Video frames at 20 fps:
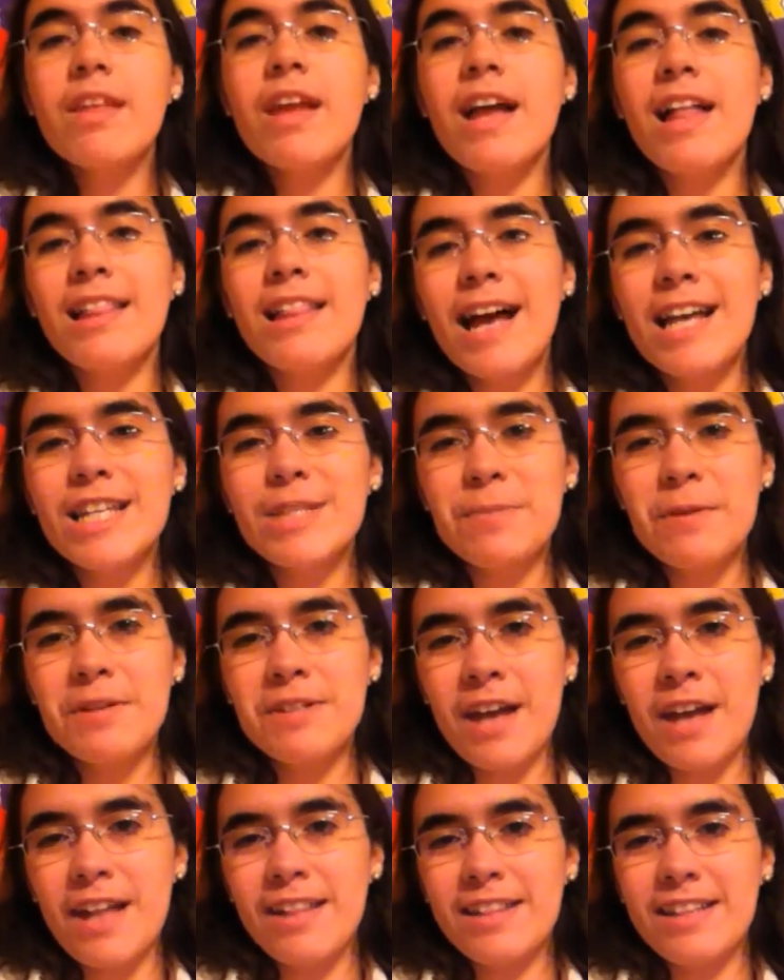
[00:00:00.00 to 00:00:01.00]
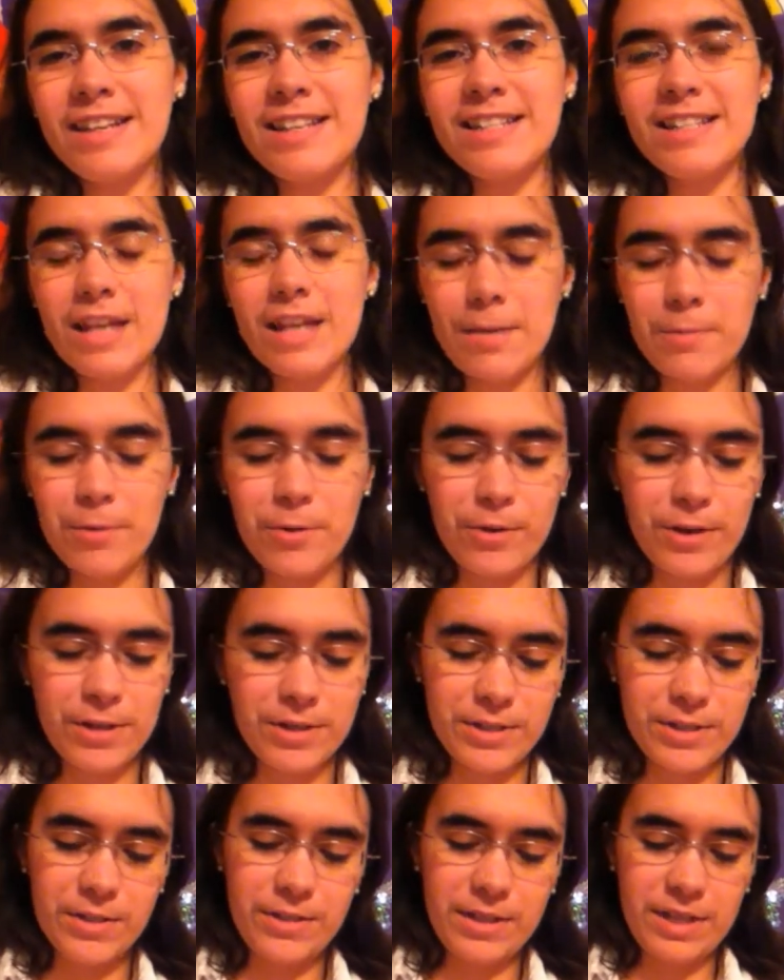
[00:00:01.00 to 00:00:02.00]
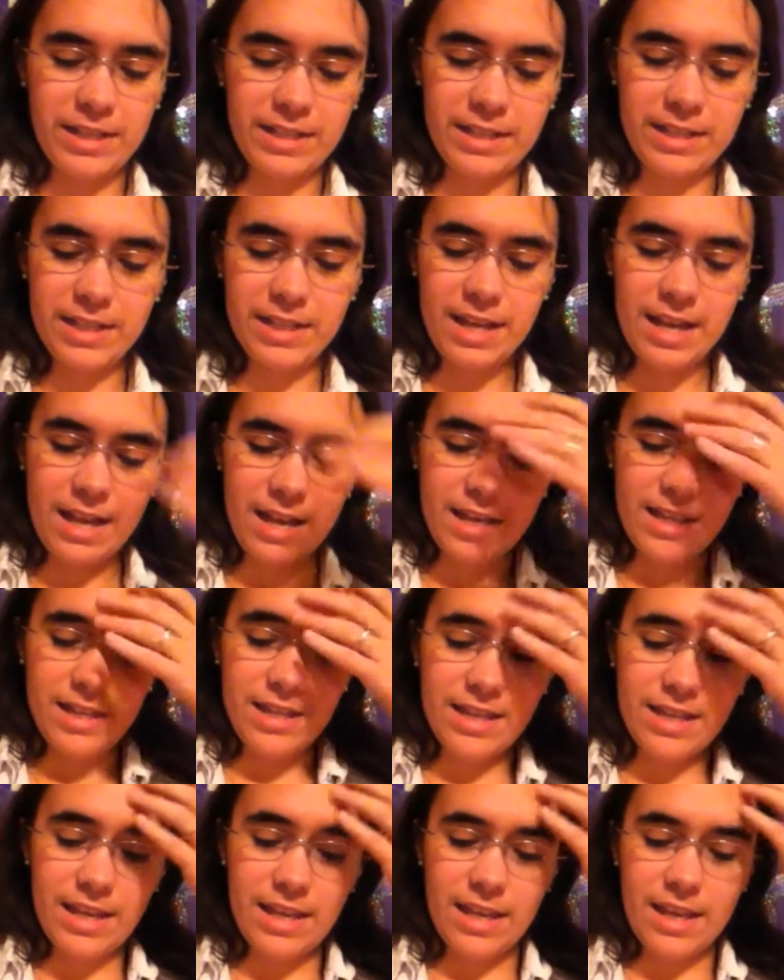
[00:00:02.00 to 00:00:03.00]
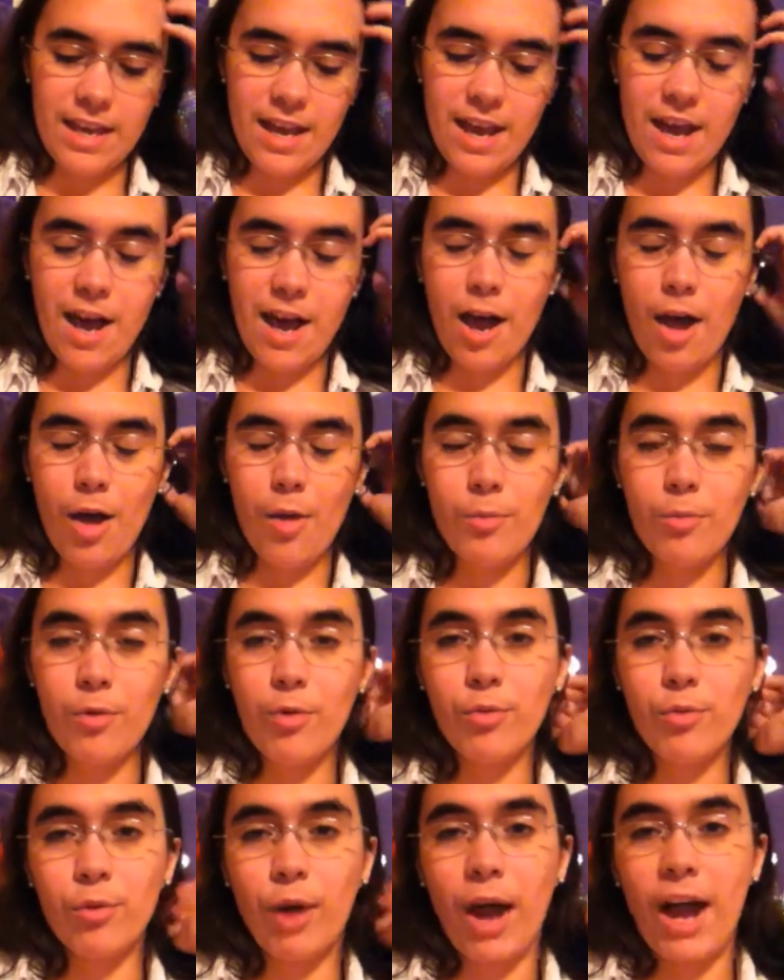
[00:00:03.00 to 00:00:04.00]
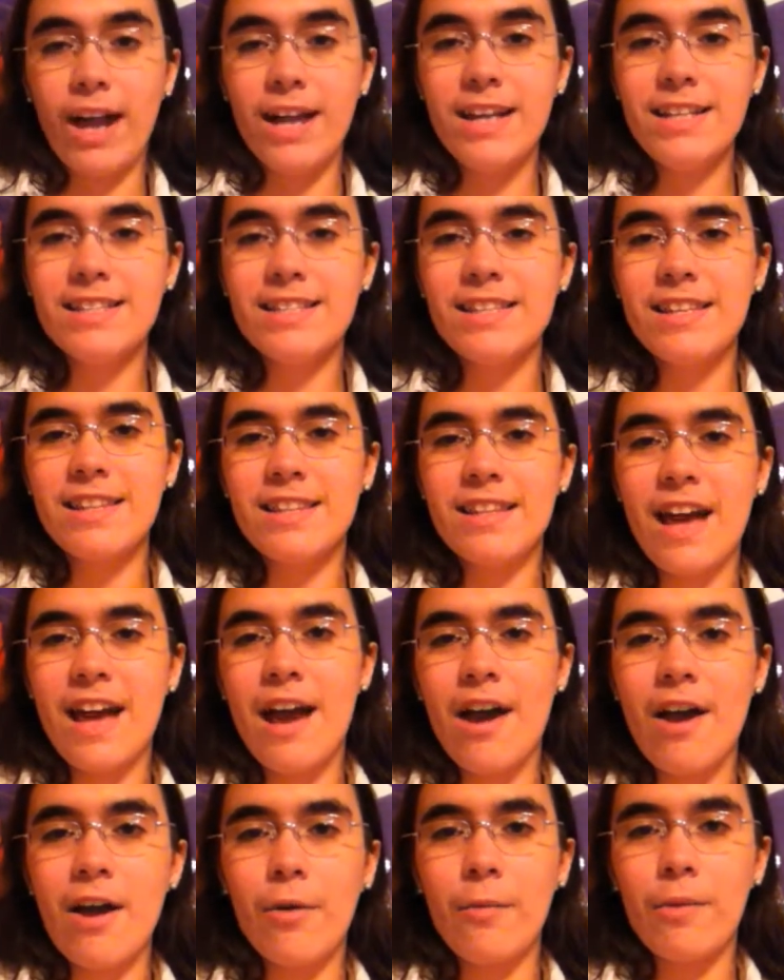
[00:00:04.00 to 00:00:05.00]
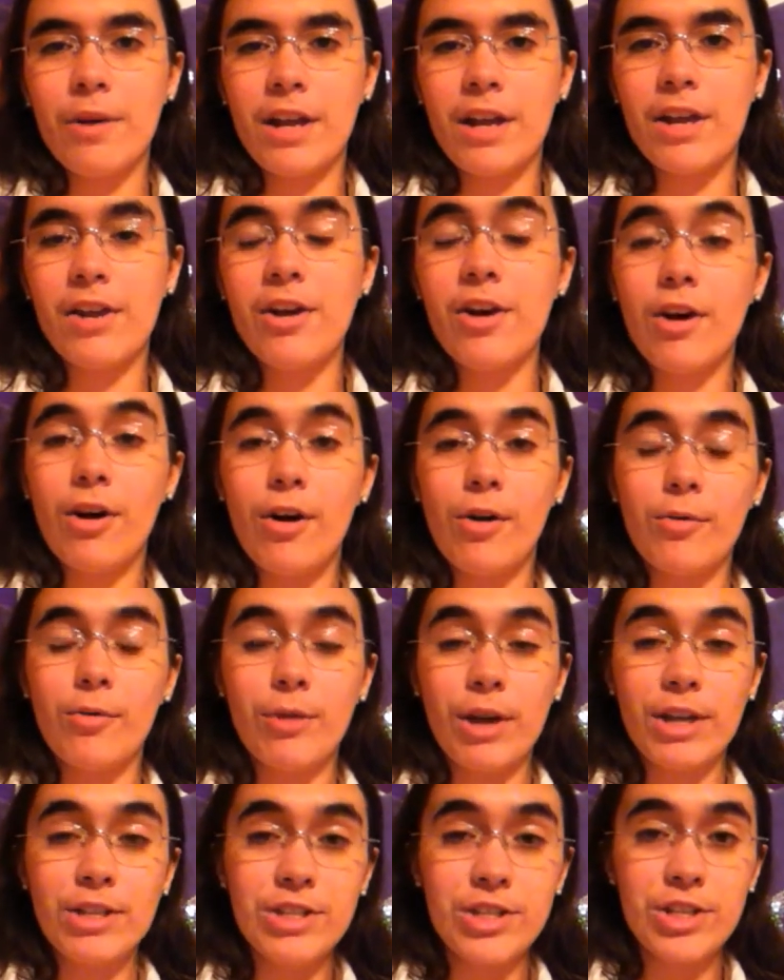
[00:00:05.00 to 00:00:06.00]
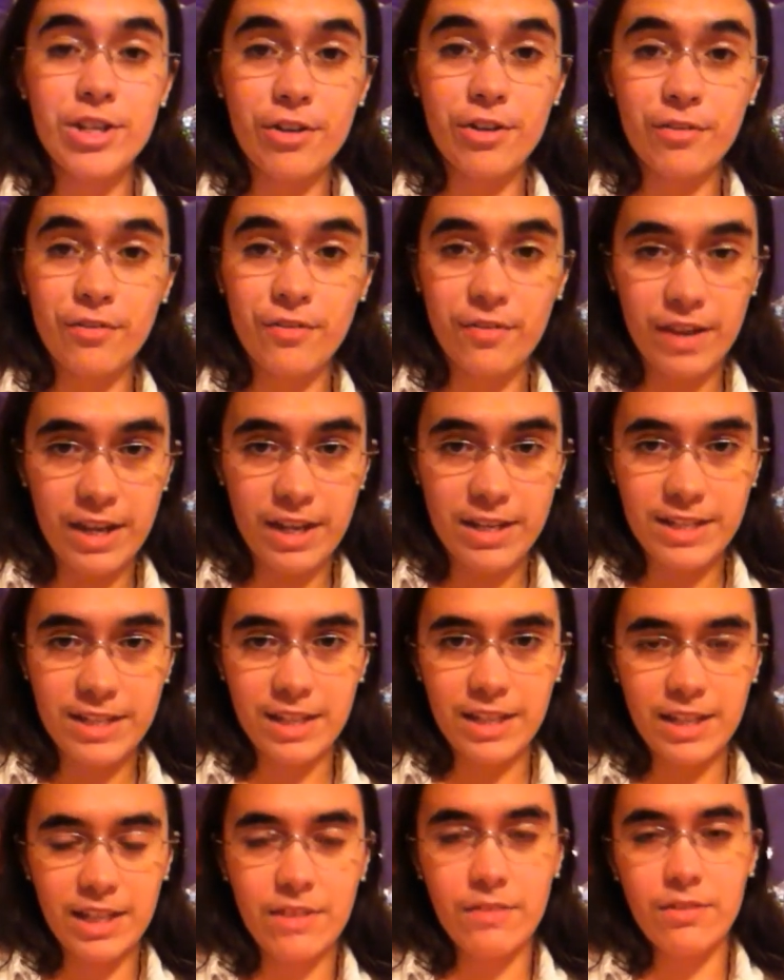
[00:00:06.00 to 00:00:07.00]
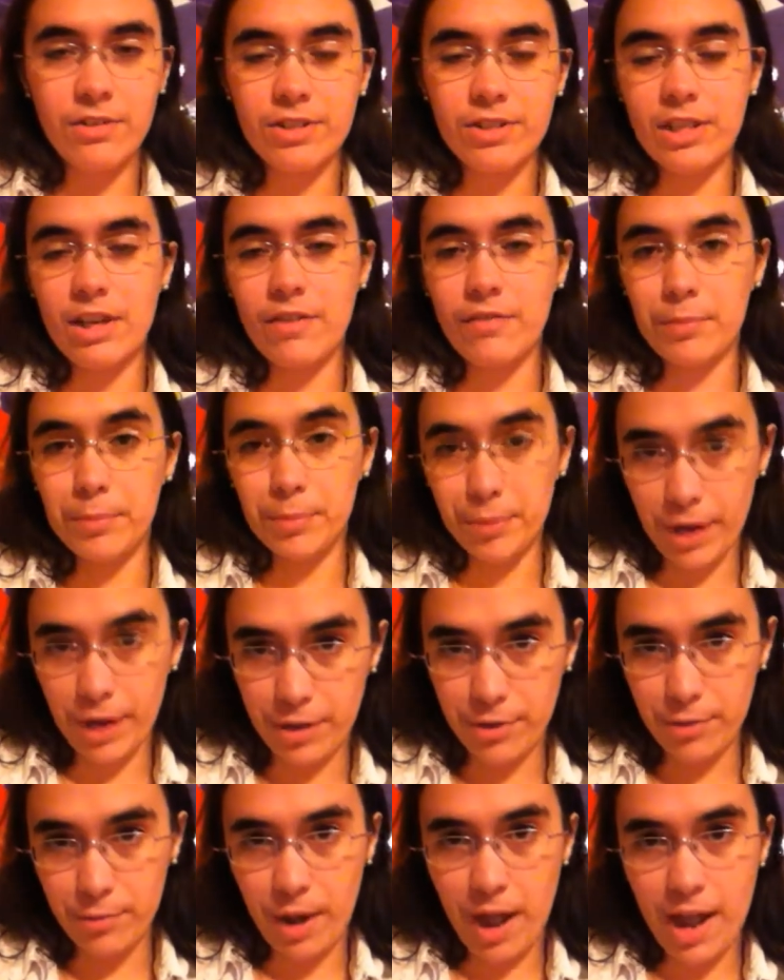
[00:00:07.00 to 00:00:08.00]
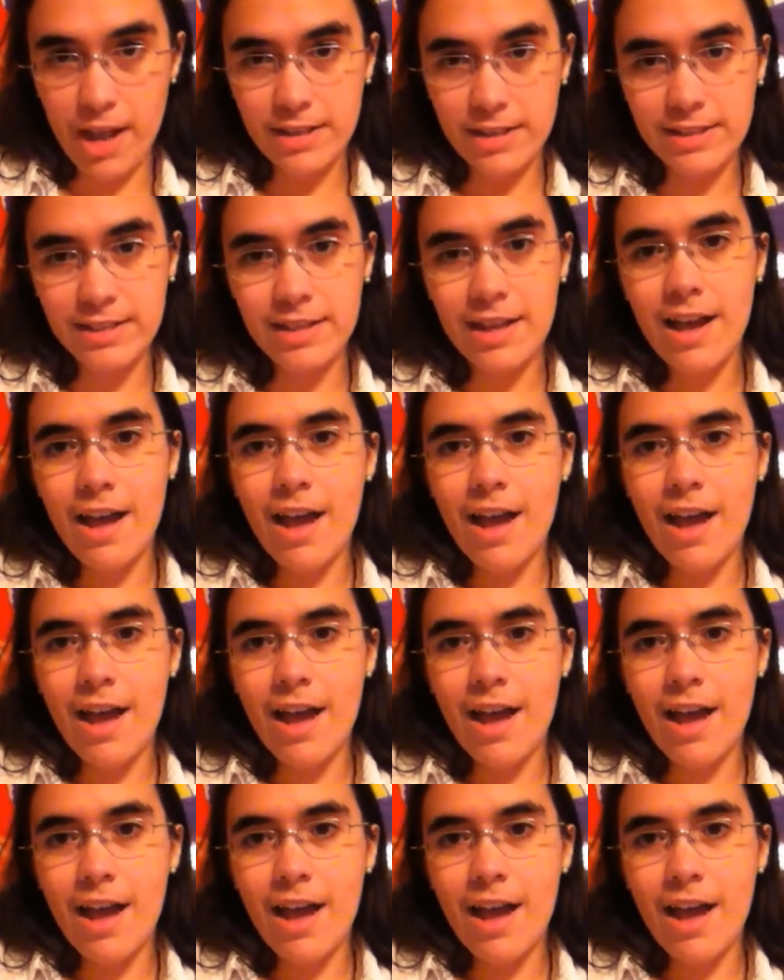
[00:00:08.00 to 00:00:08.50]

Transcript: And last but not least, I'm going to list the rides that are what I call rest your feet and give yourself a breath rides.